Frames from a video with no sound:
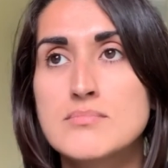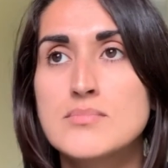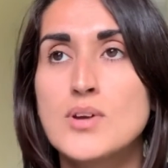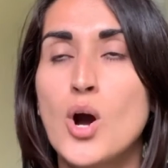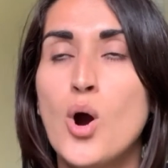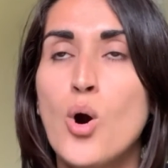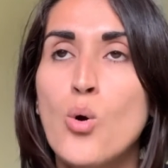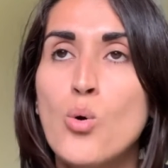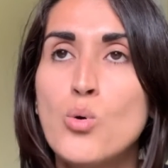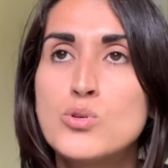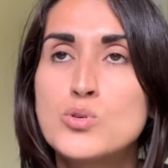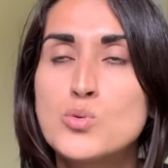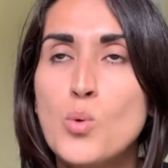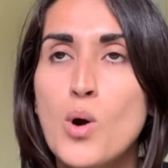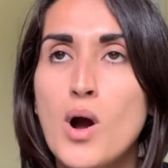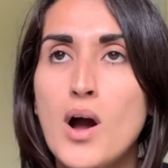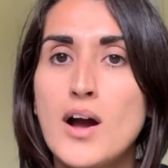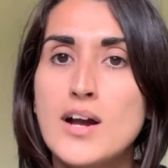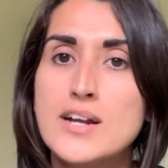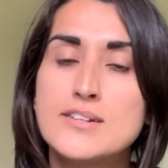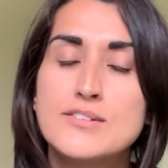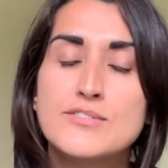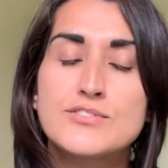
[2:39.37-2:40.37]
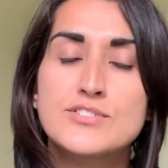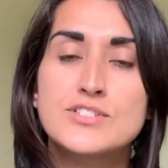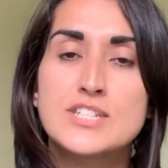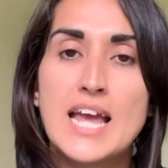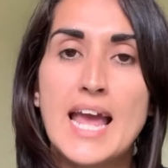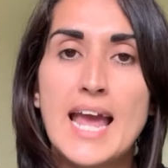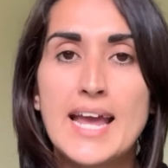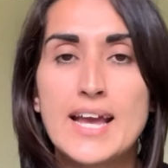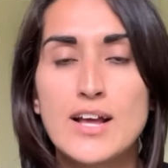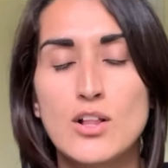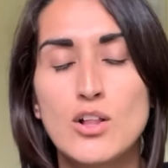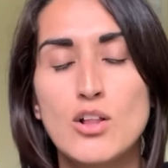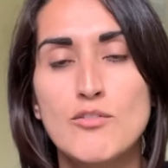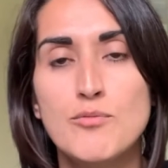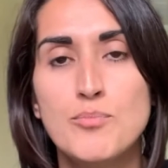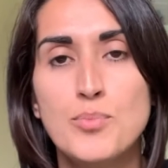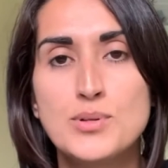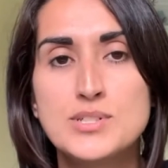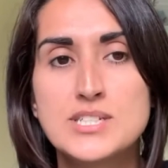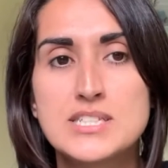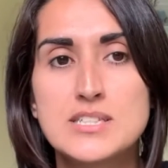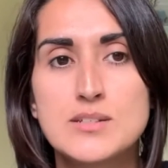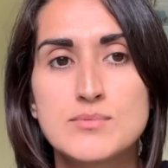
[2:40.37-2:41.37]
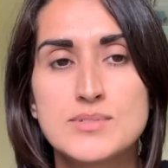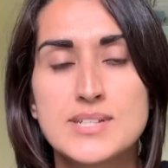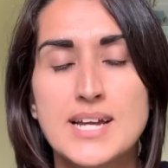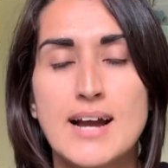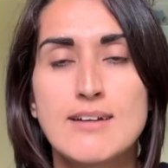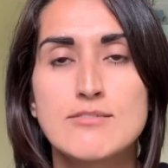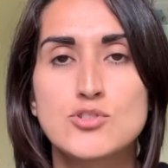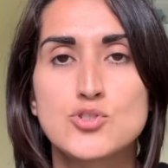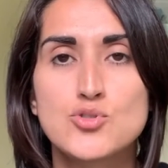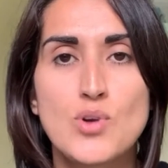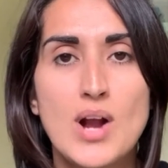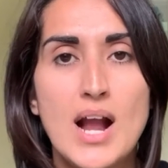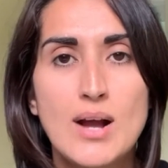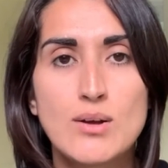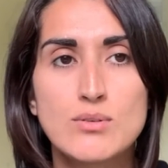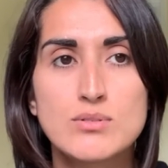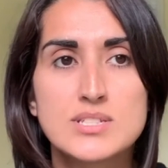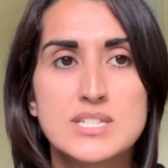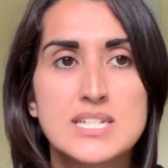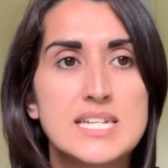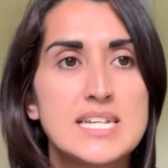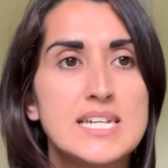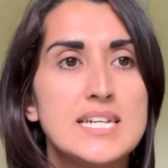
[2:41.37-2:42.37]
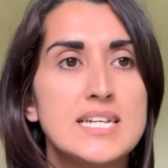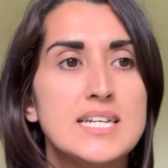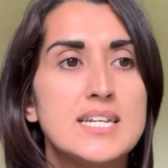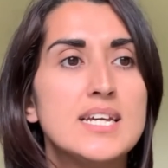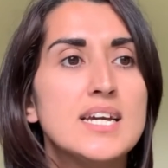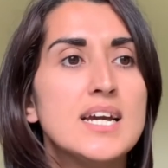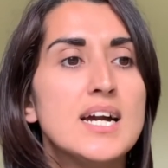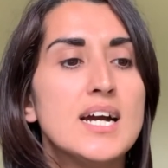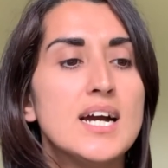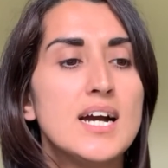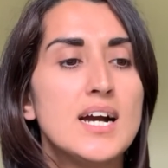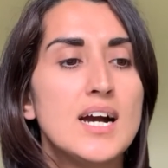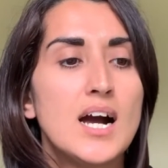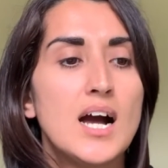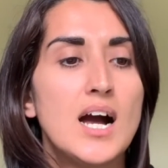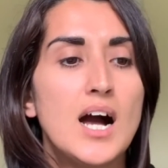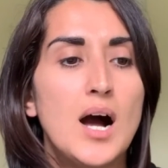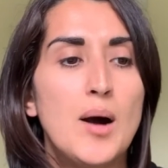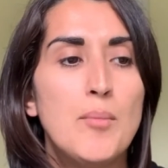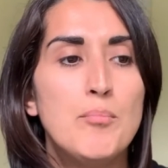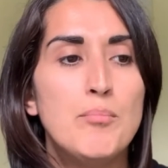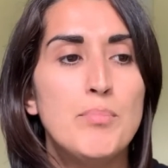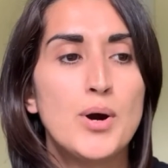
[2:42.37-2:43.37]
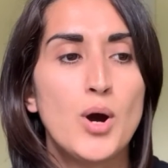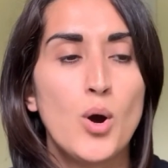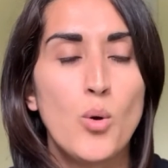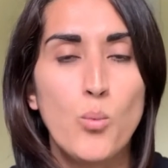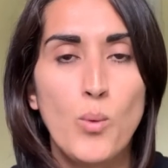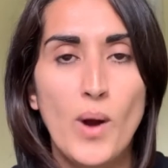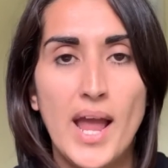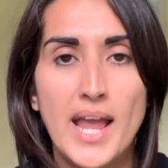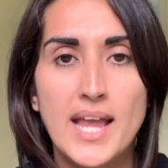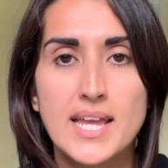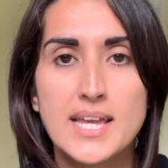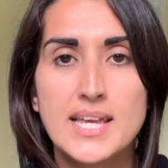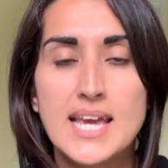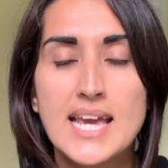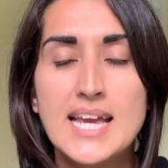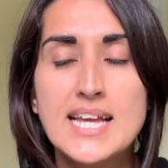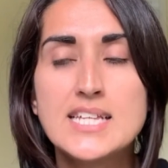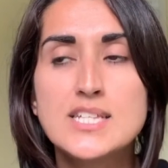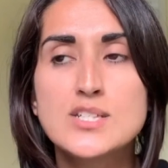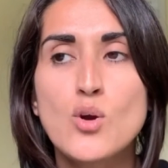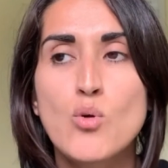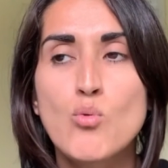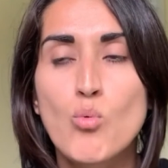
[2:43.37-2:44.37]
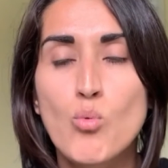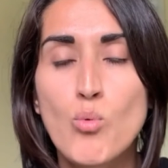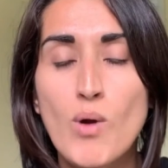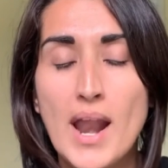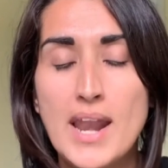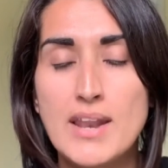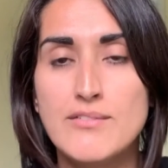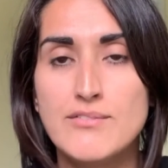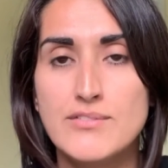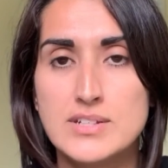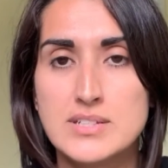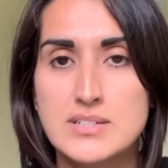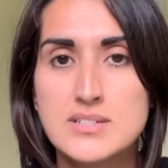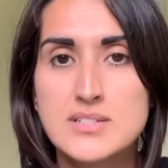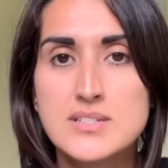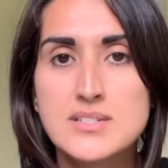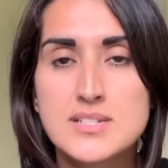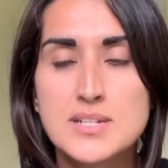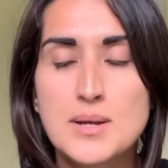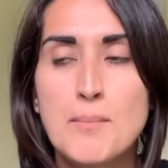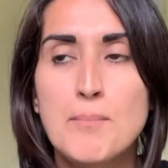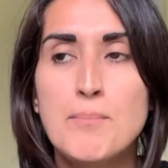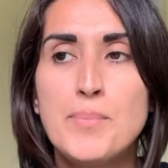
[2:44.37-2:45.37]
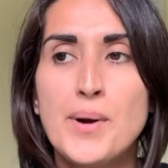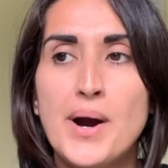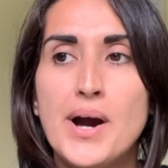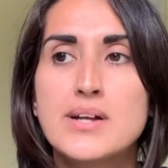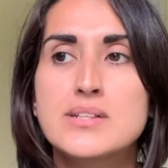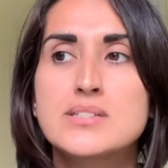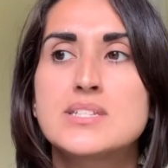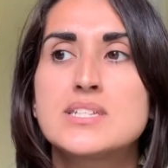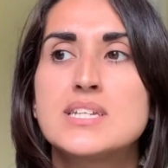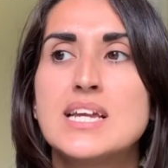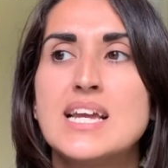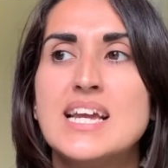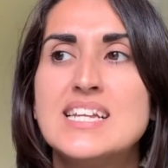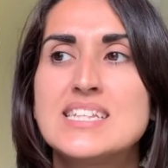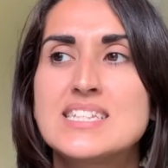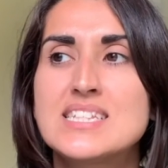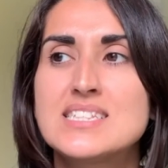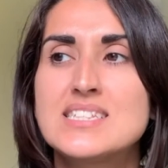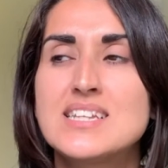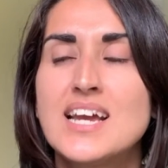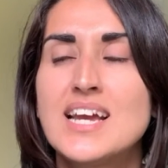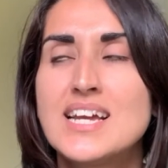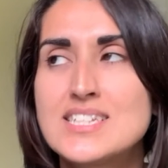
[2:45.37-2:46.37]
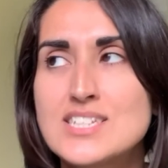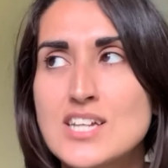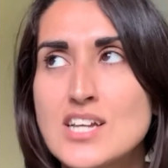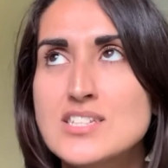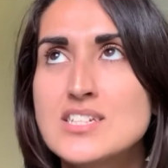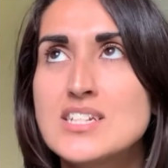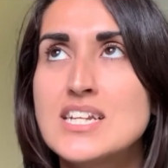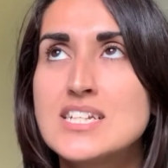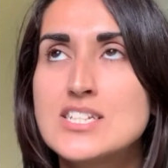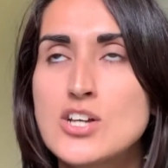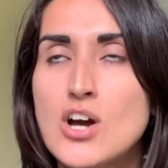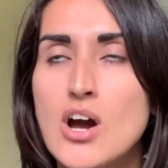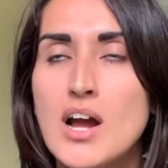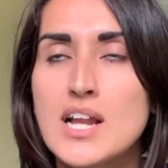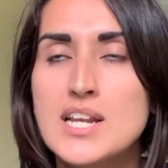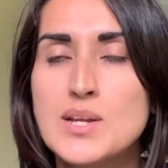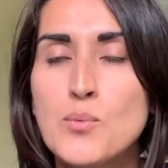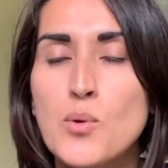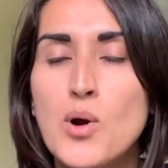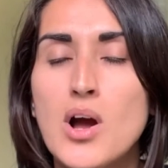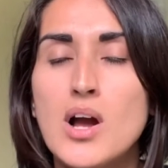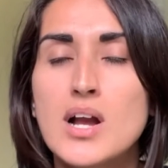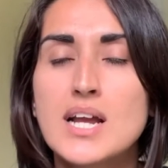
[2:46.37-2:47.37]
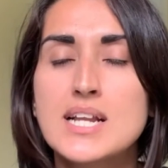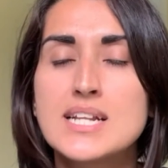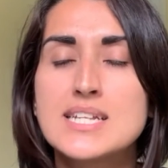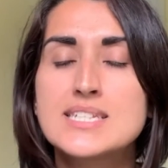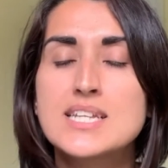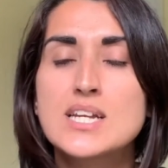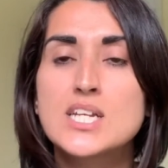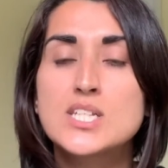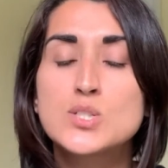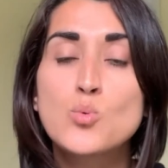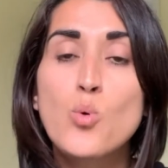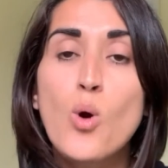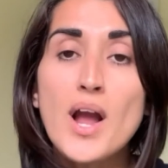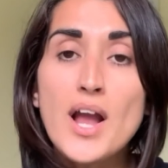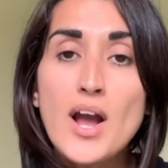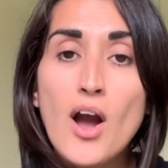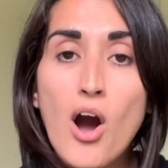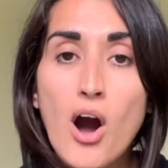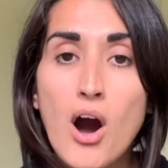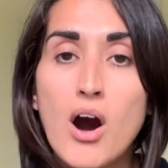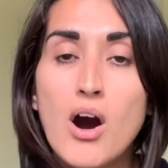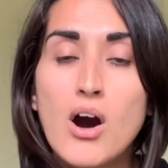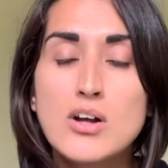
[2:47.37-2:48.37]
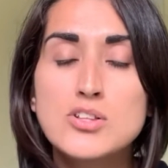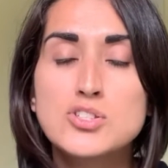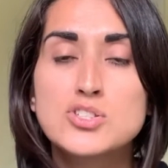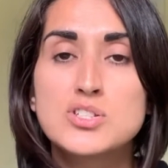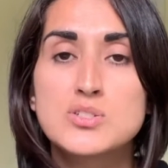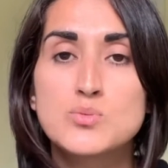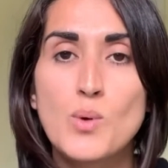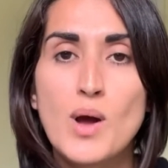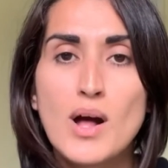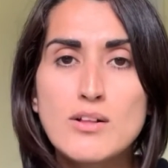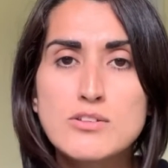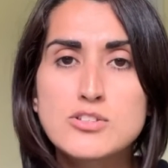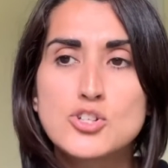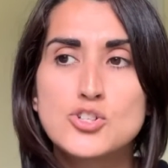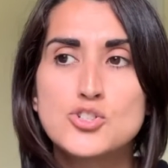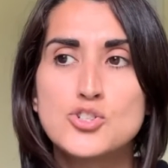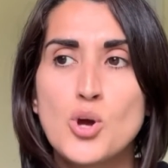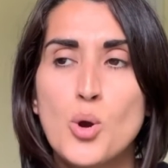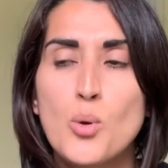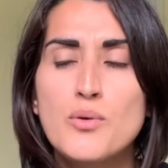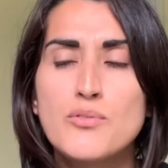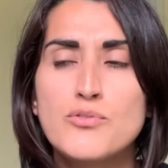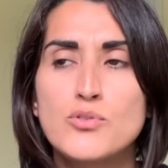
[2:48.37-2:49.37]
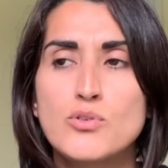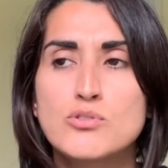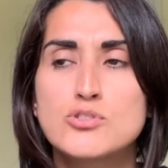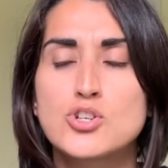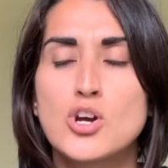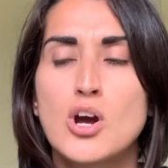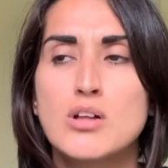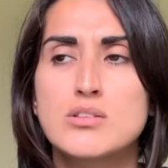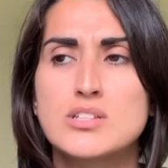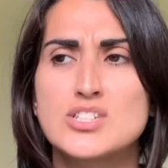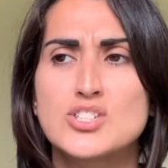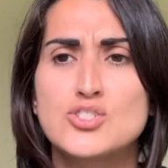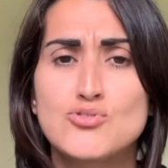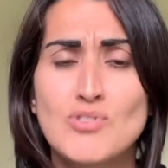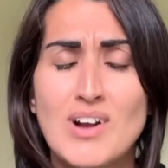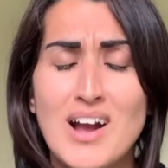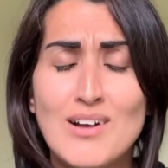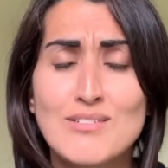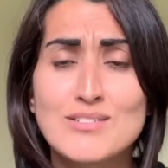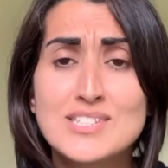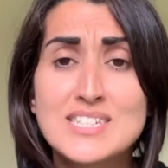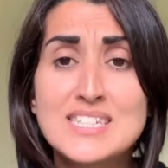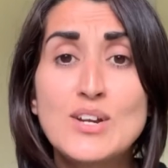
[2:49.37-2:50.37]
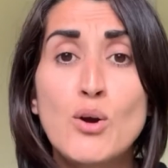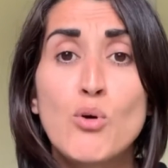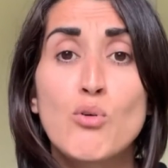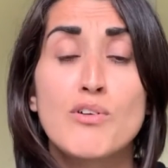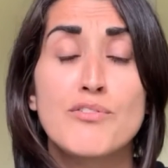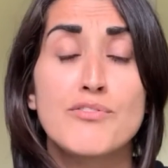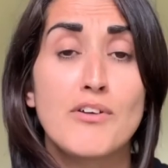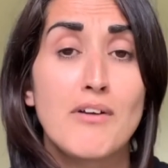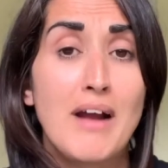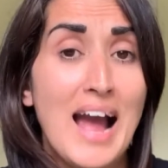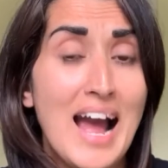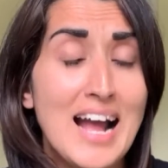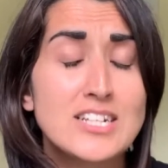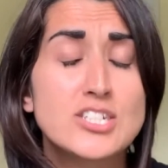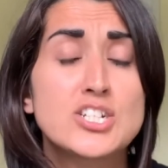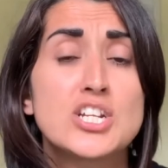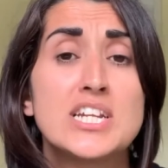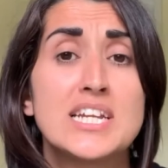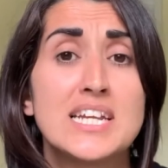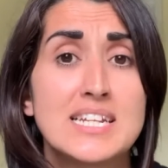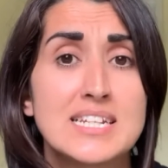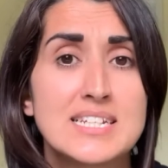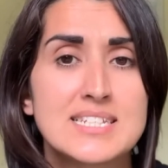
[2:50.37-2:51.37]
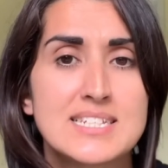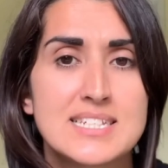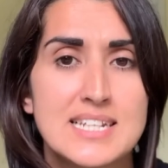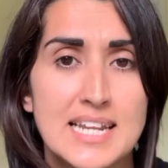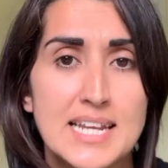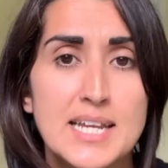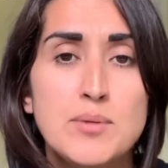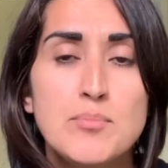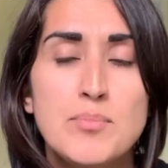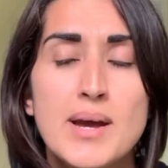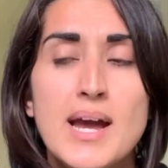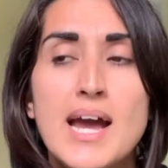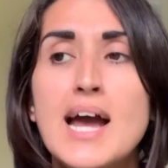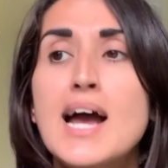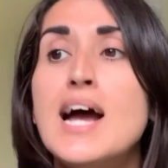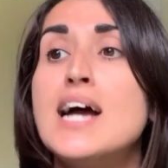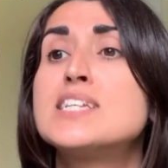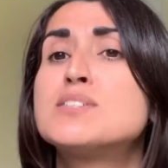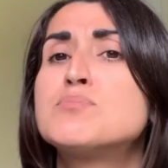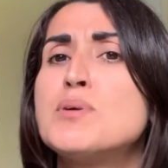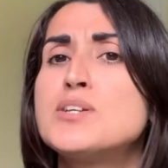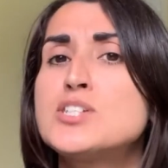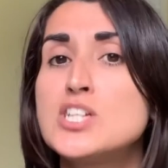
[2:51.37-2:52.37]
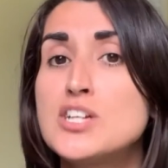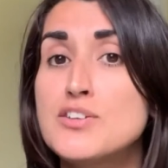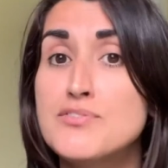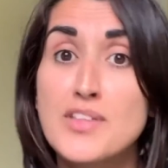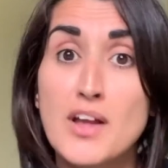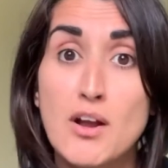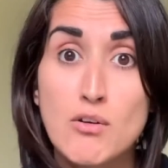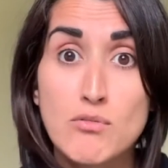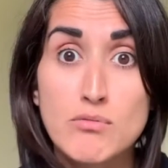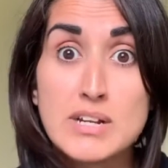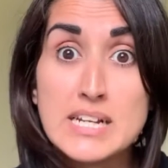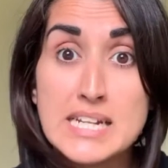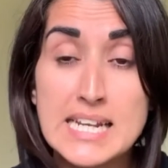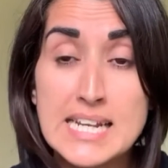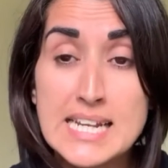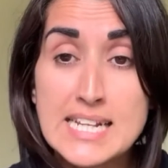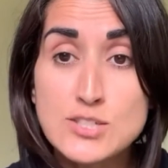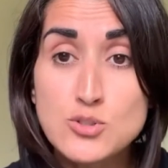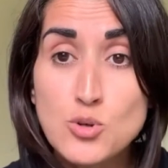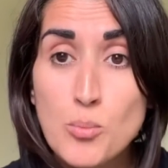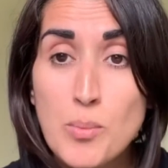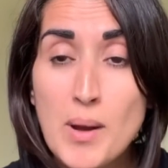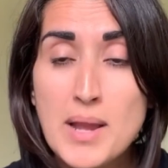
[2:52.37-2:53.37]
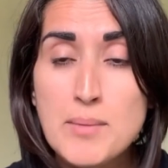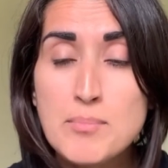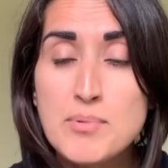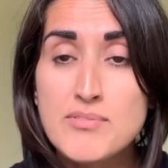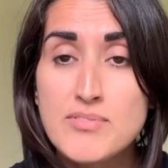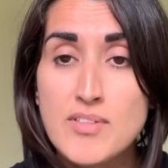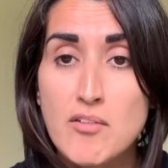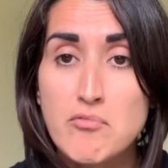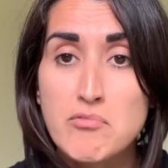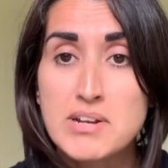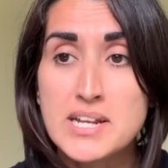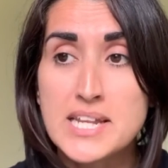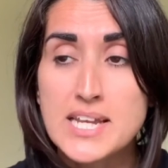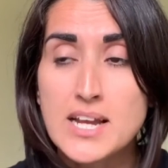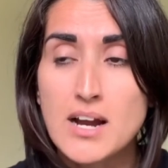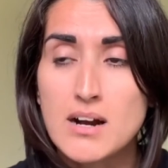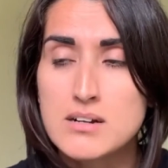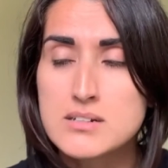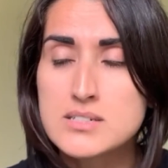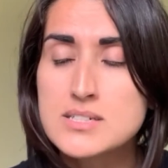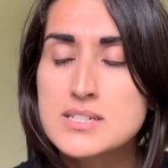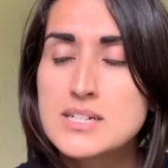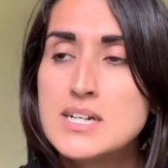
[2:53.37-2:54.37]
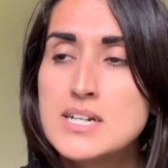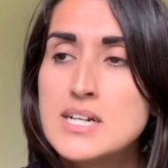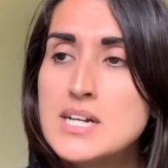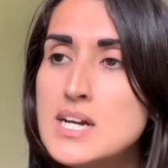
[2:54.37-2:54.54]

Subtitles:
old wives tale of putting them down drowsy but awake is relevant, but it doesn't entirely work. And it's quite hard as well to know if your child is drowsy or if they're actually in a sleep, especially if they're a really little baby, if they're really young.